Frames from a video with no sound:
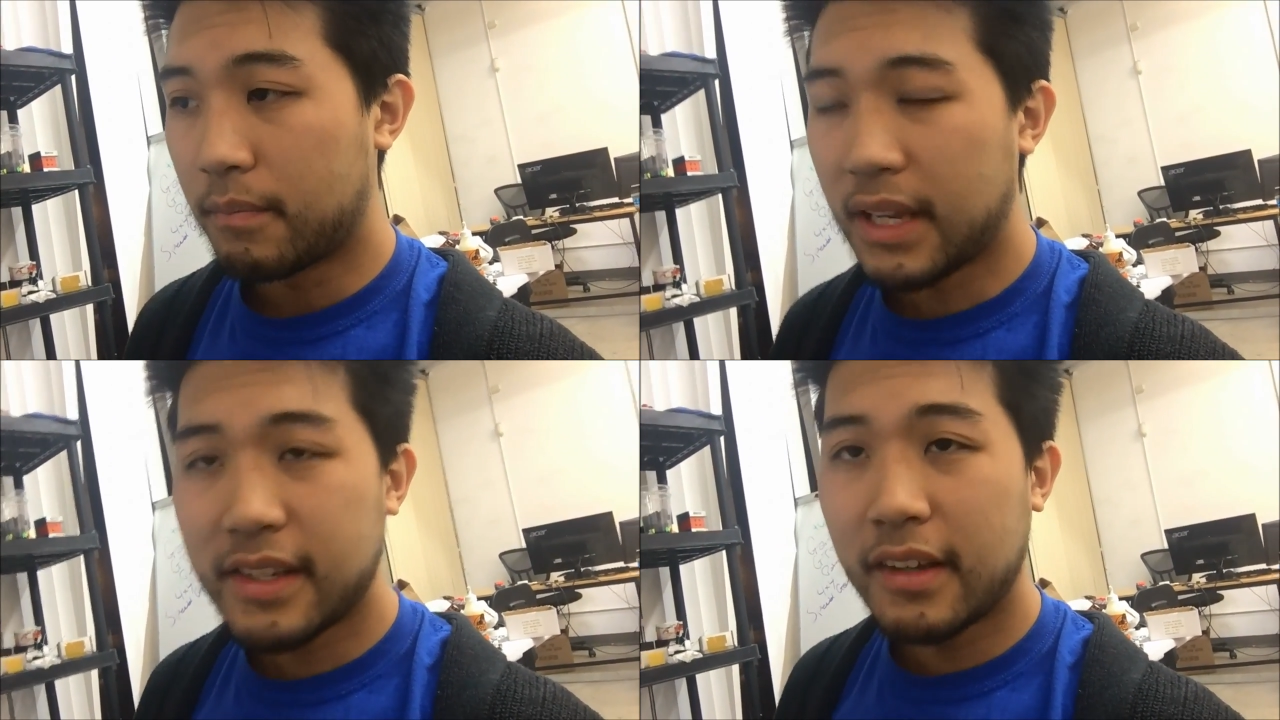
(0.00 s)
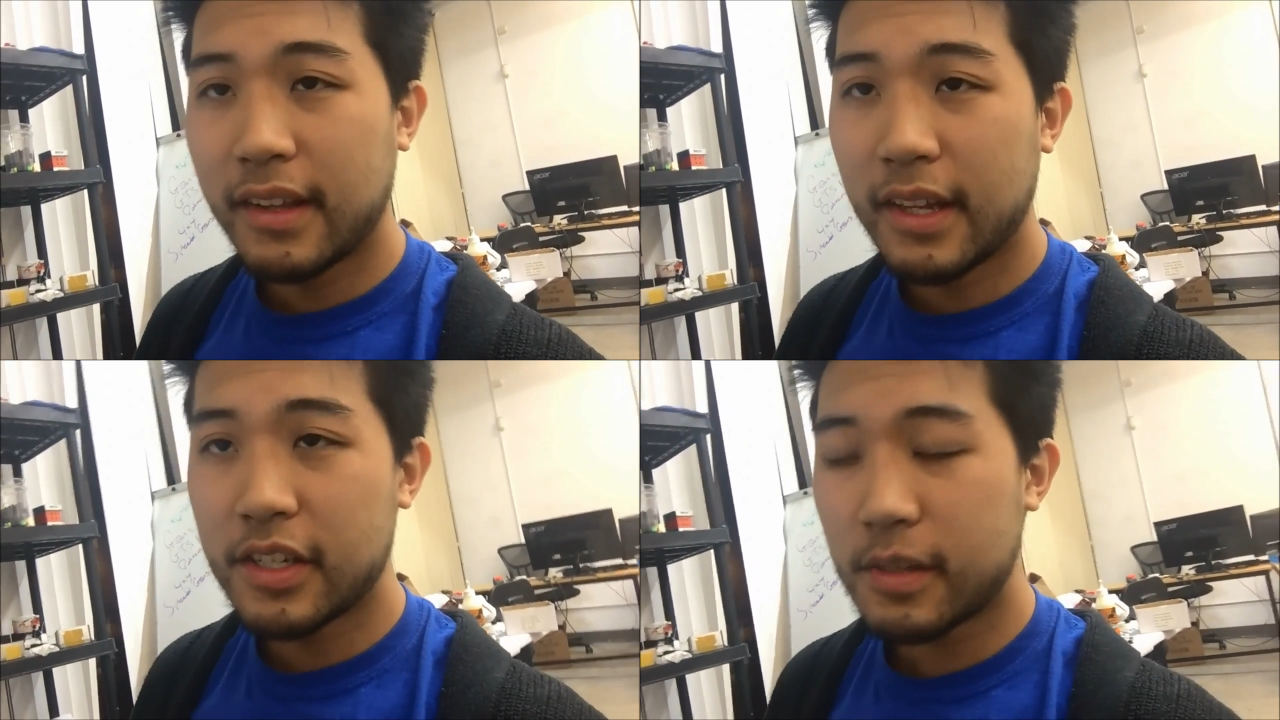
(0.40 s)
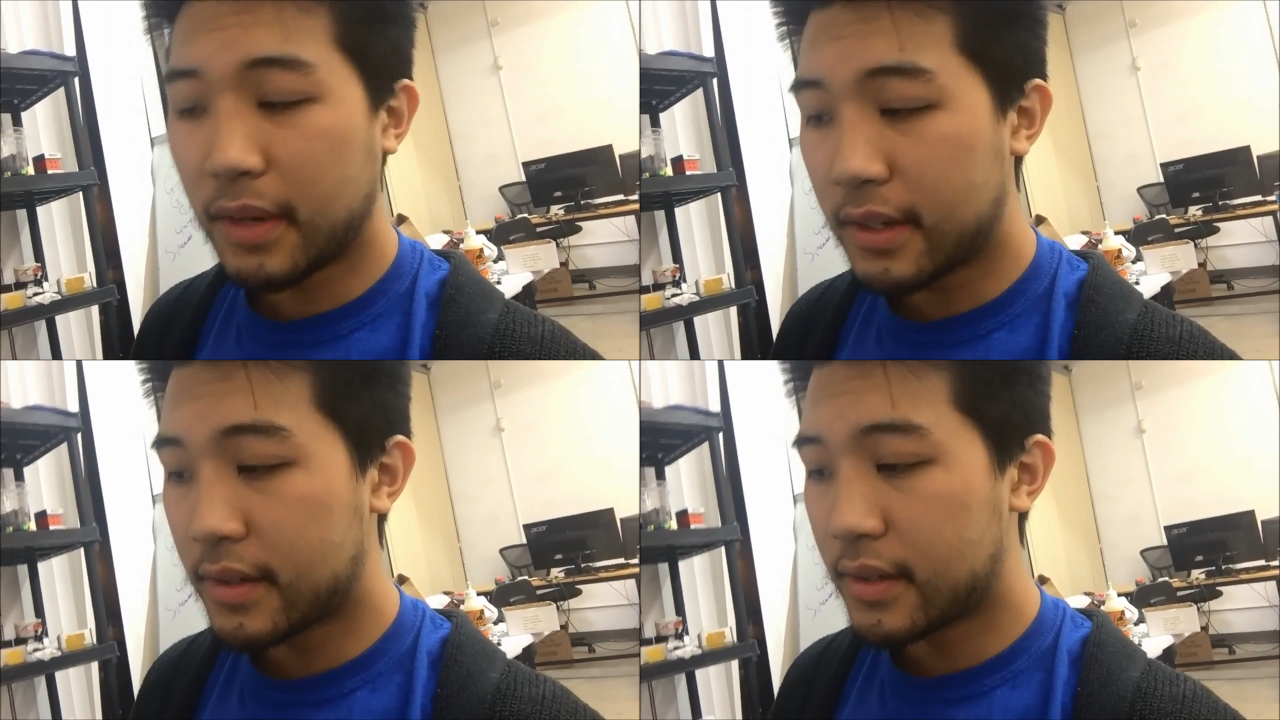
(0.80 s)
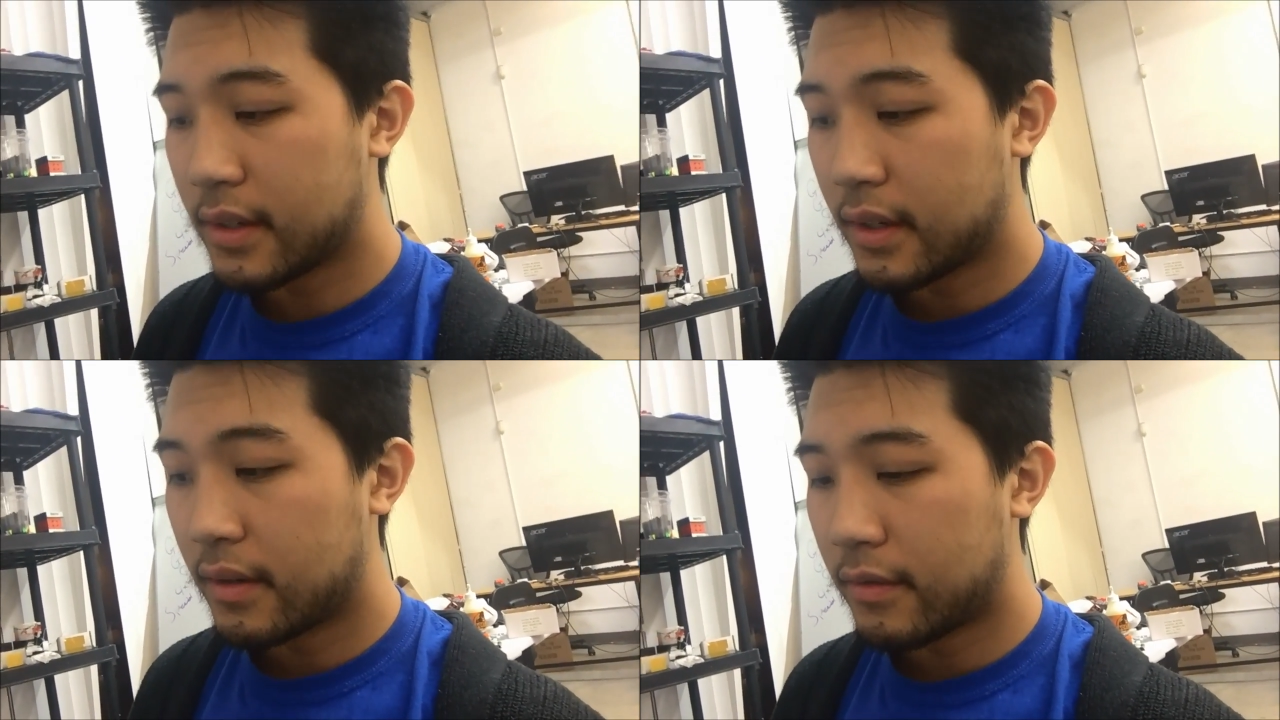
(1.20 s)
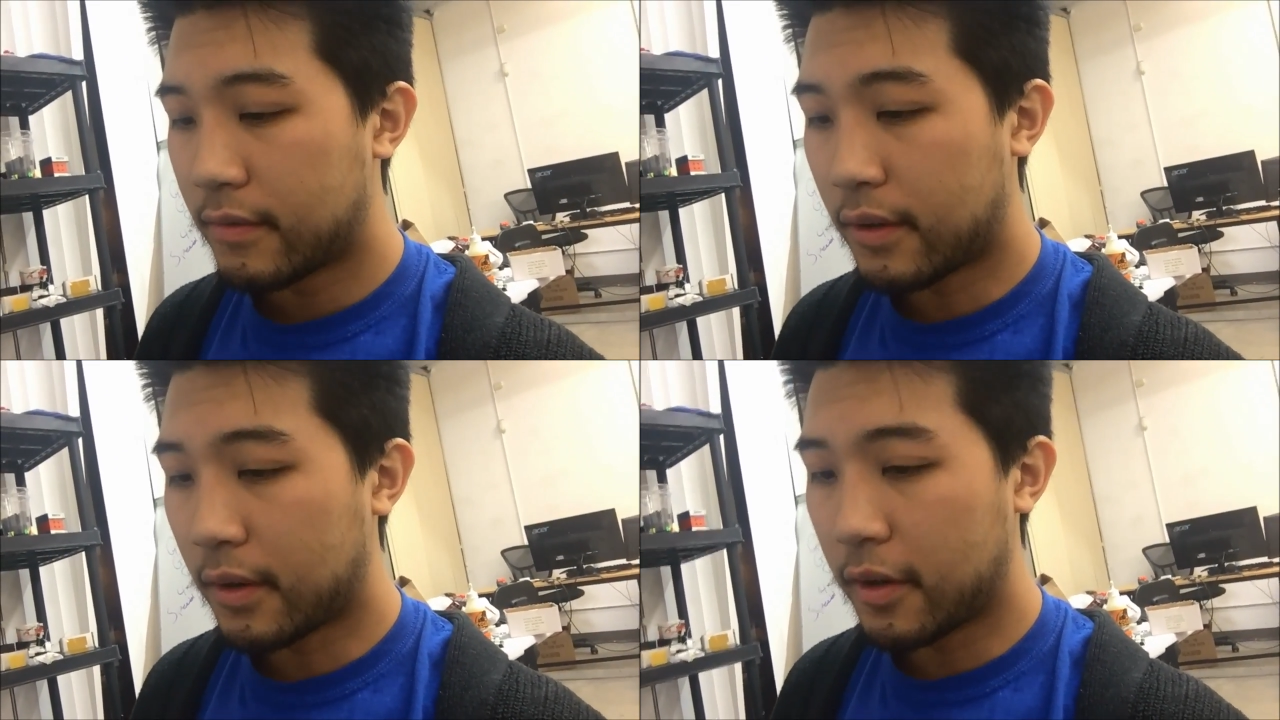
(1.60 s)
Basically, that just means
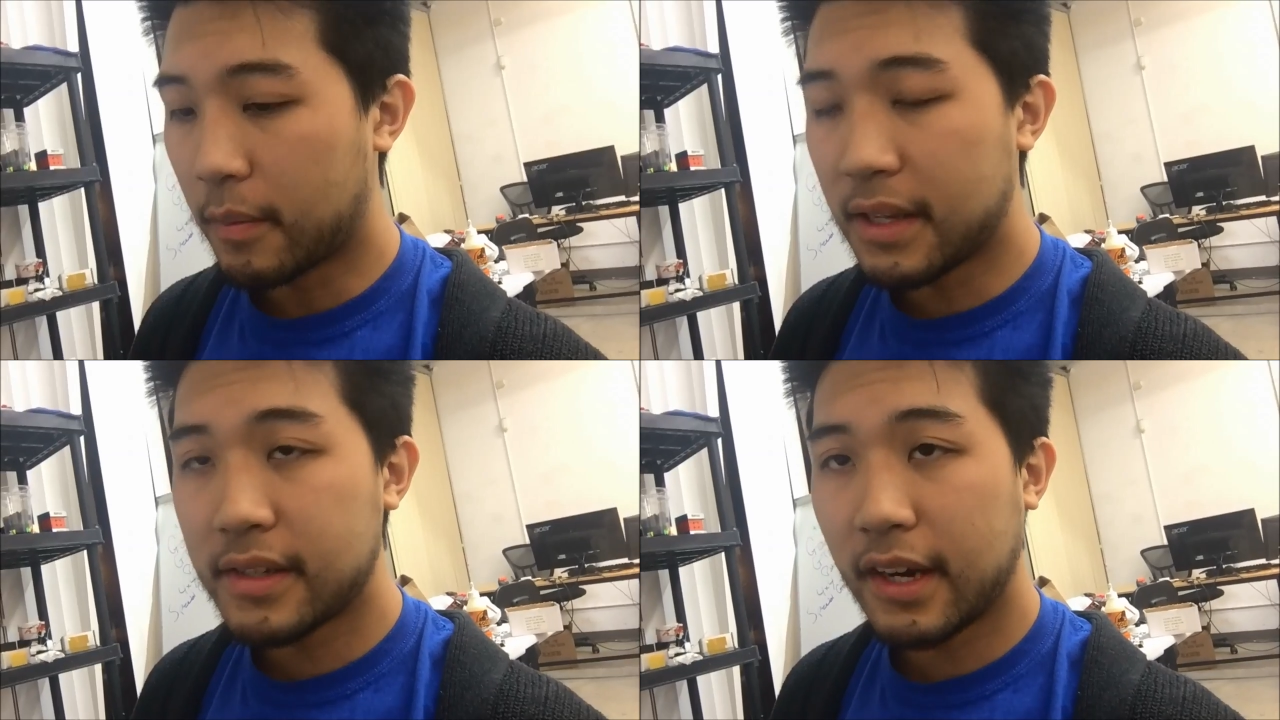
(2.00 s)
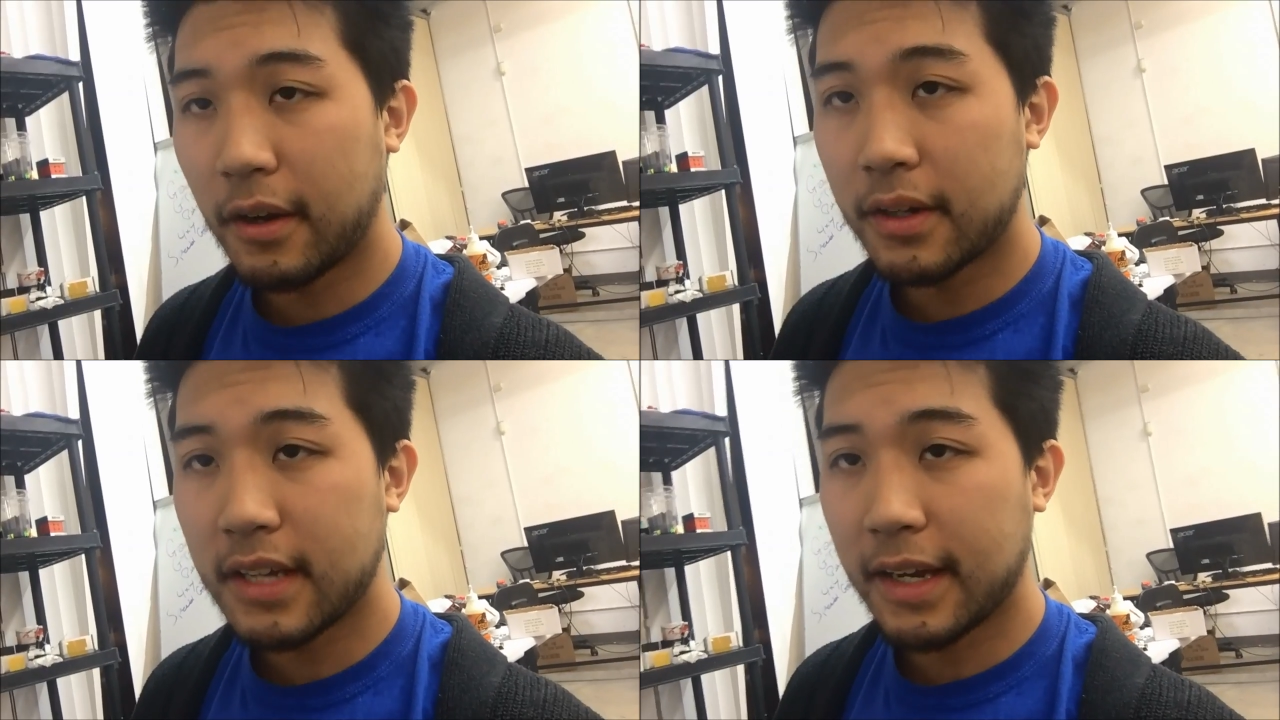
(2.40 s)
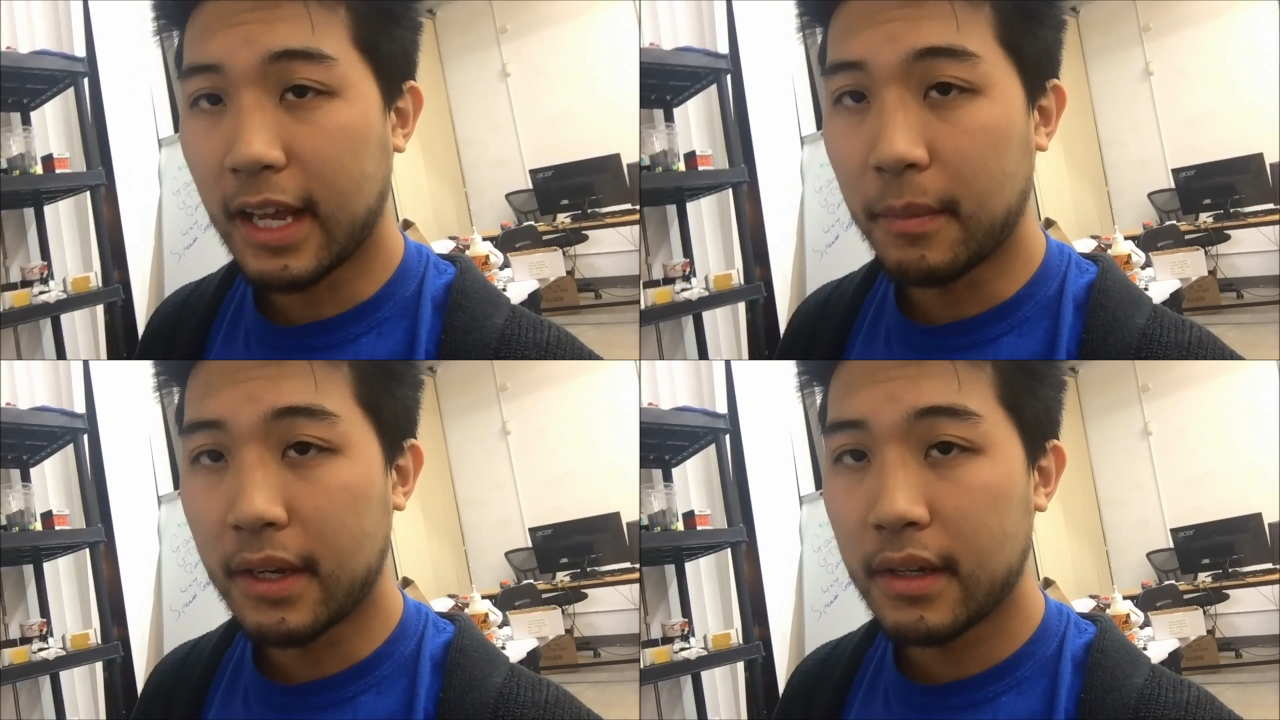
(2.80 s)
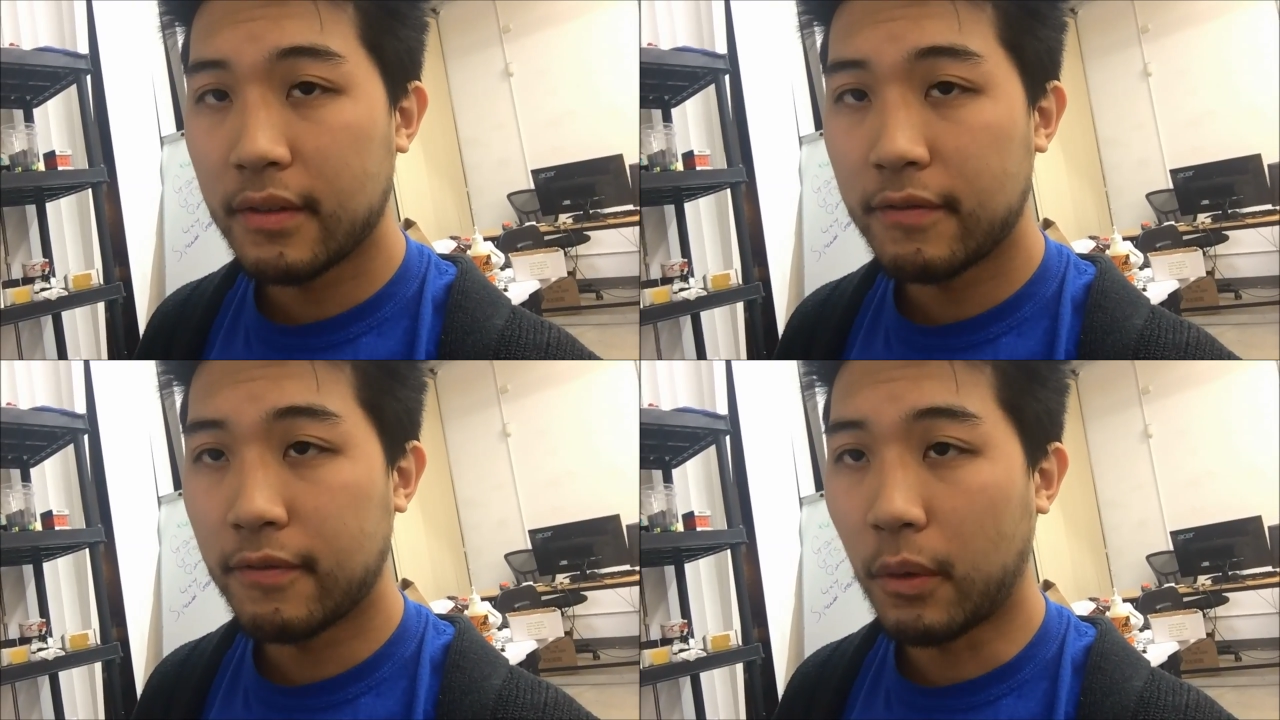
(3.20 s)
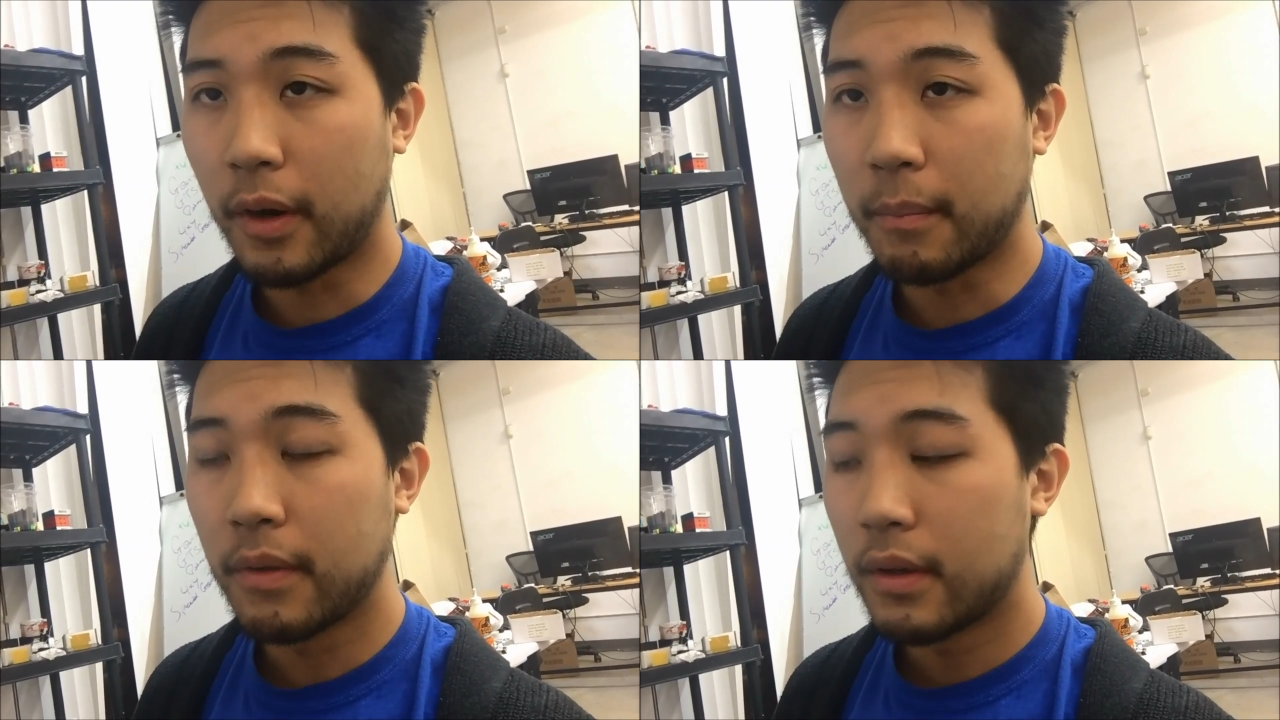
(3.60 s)
for the best aerodynamic
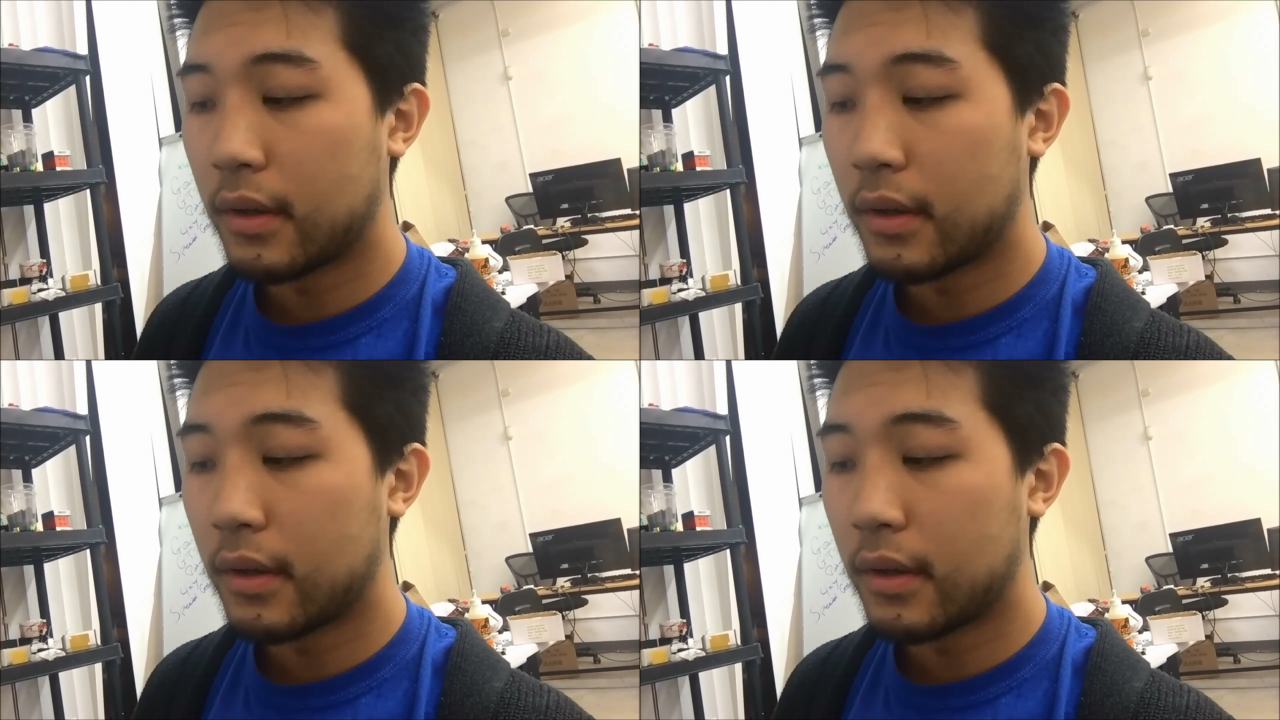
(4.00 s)
form,